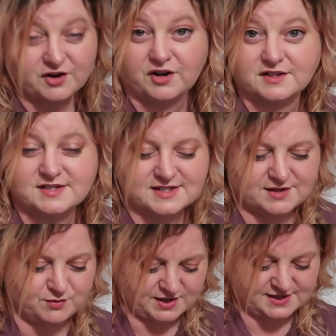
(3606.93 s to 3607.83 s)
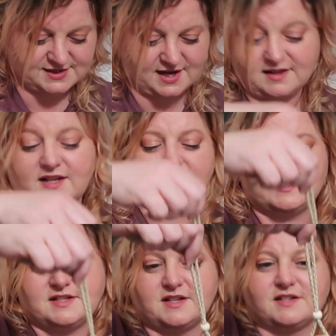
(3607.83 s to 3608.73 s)
card to see what exactly
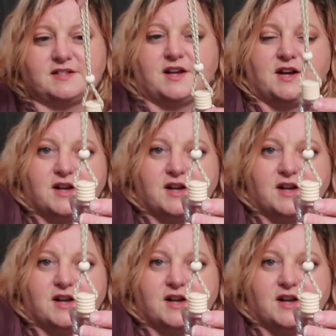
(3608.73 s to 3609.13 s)
this is.